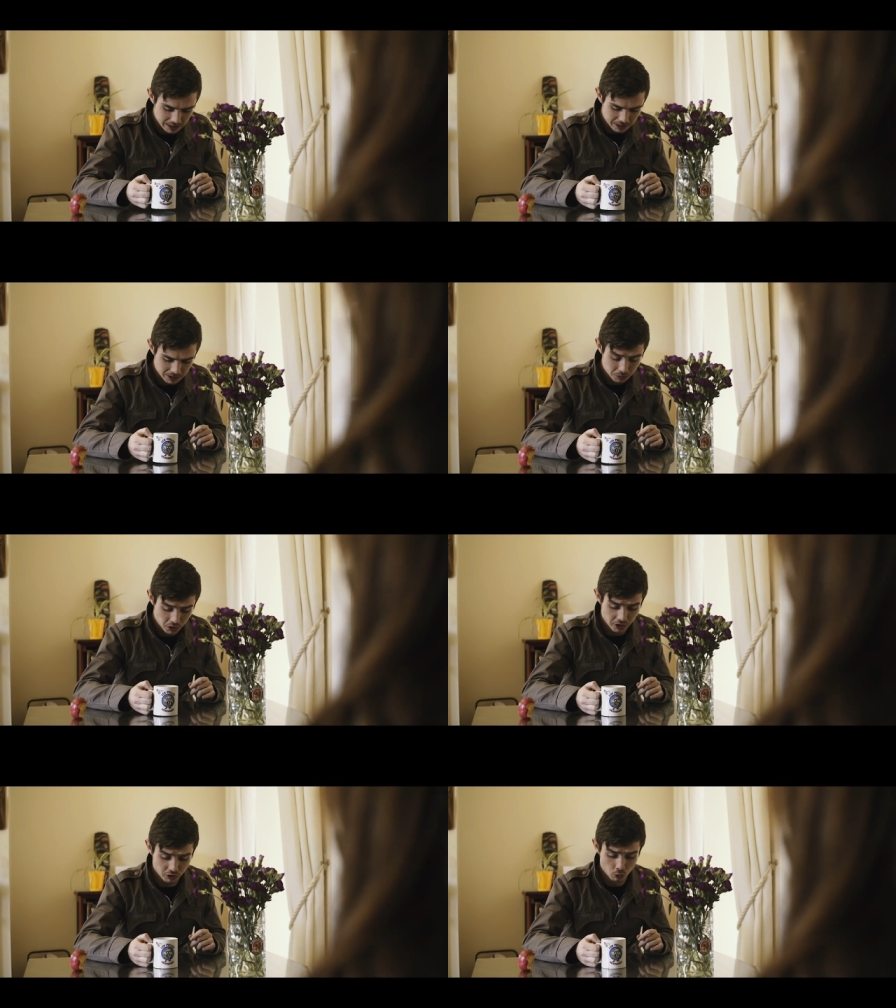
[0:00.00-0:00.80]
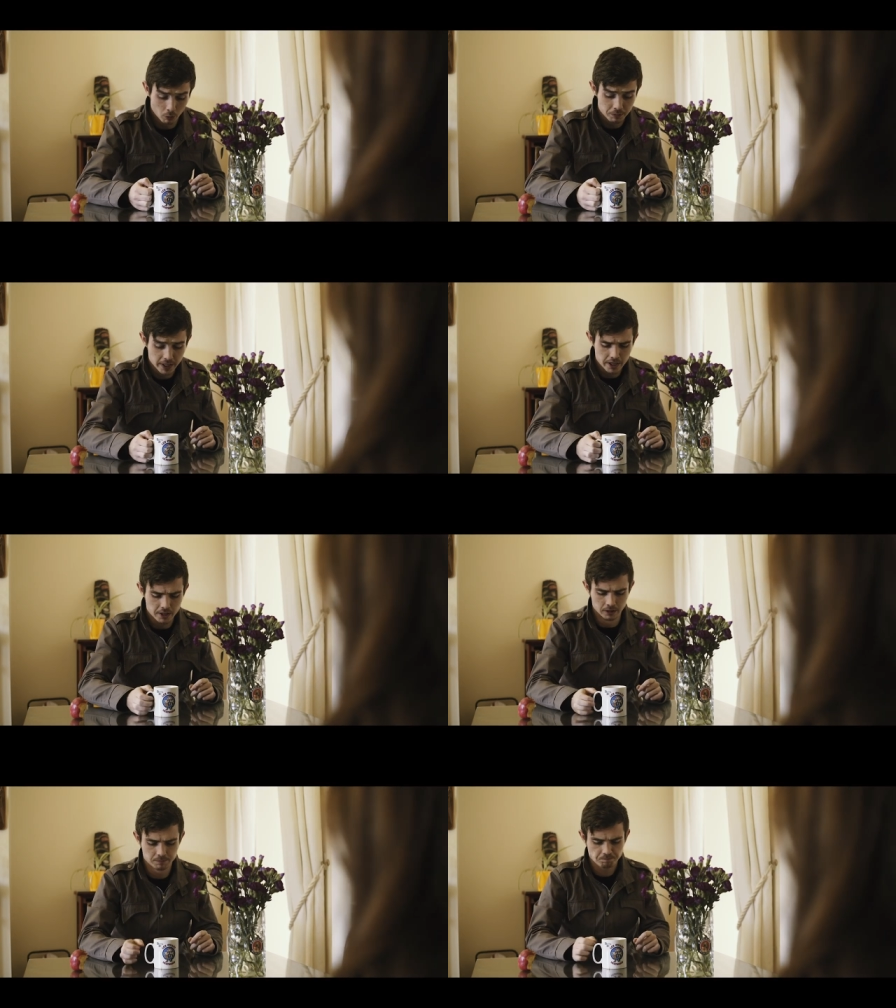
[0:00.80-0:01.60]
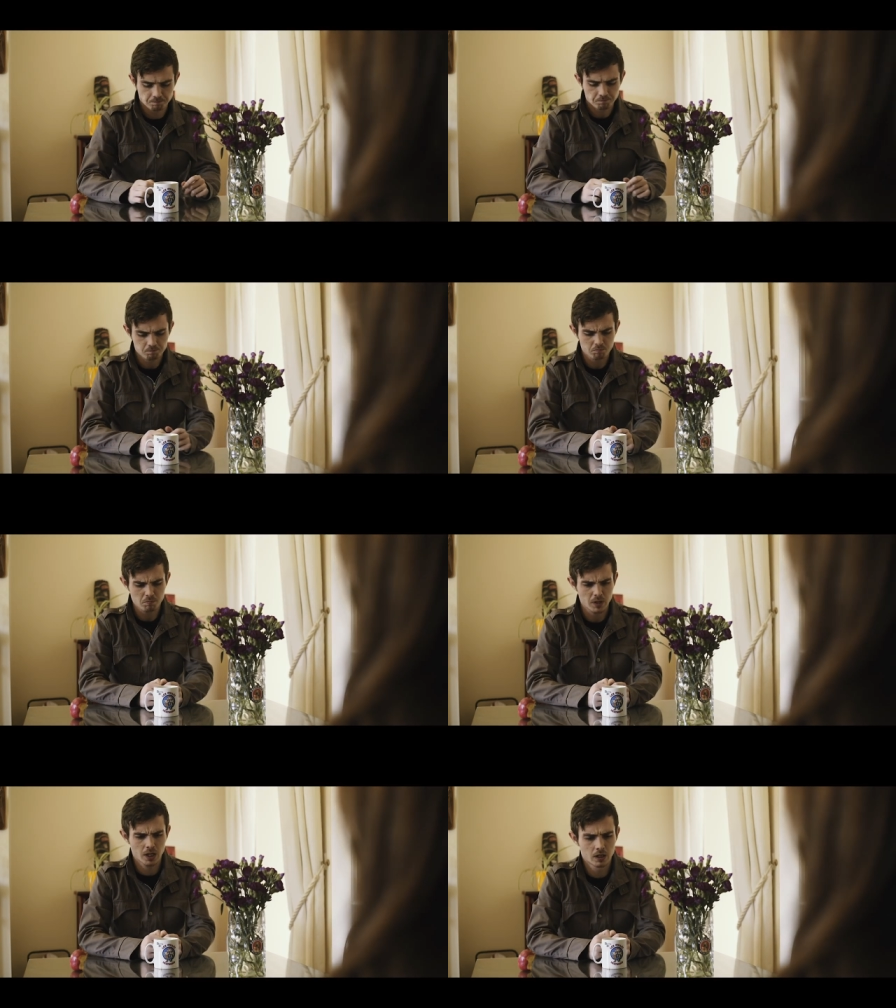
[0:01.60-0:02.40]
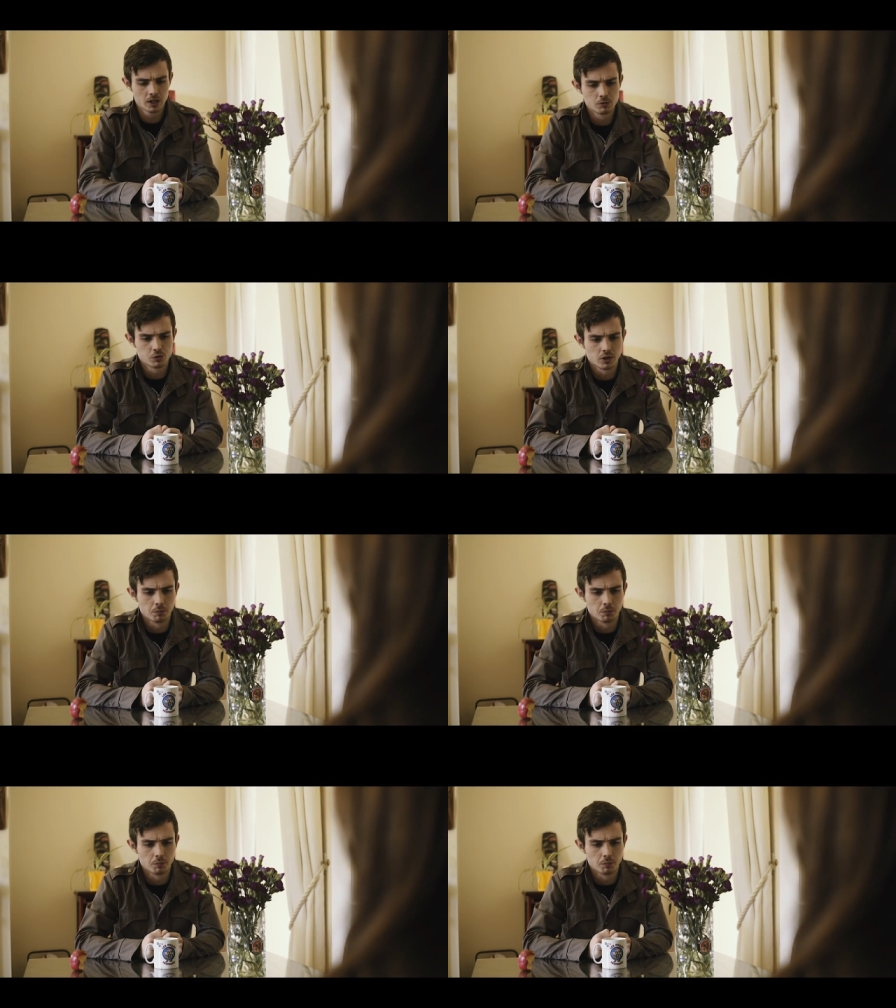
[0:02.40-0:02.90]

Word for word: Kind of grew up together. He was like a